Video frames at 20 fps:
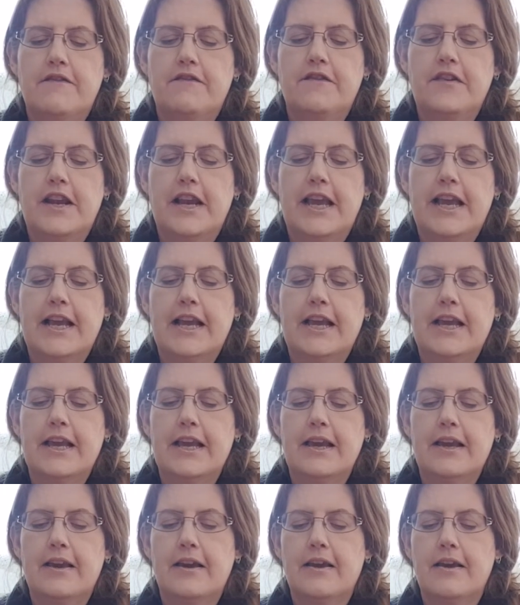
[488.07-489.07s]

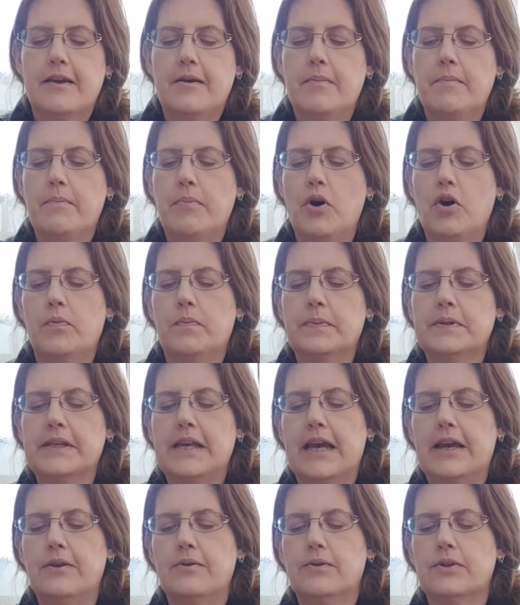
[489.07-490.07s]
filling pops
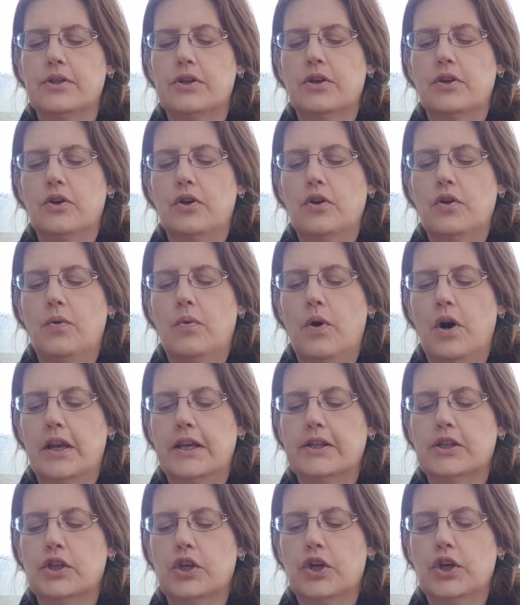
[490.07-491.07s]
out while
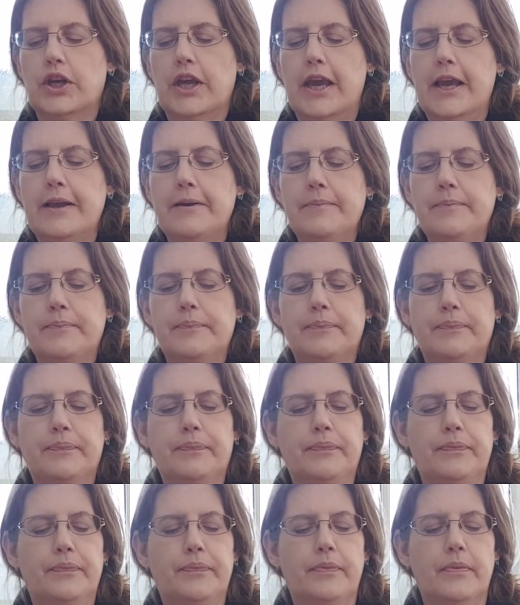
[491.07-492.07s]
it's cooking.
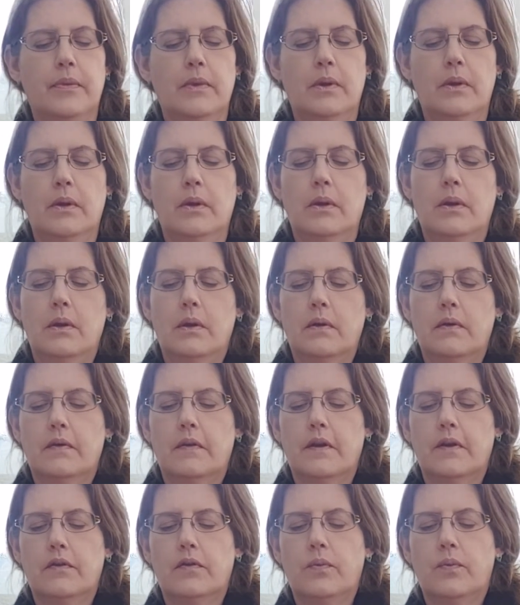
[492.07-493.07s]

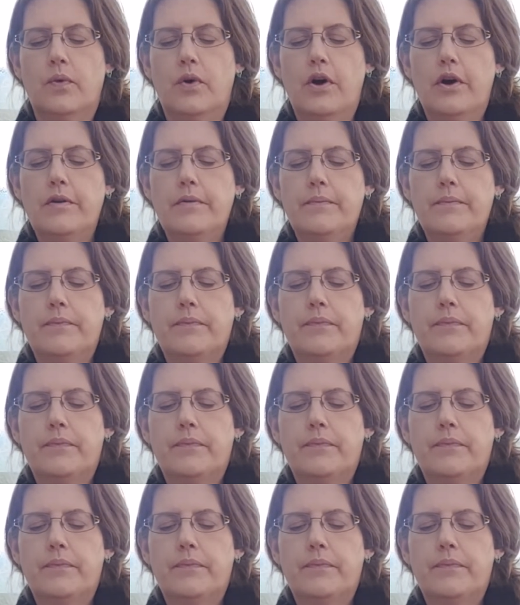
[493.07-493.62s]
So that's one.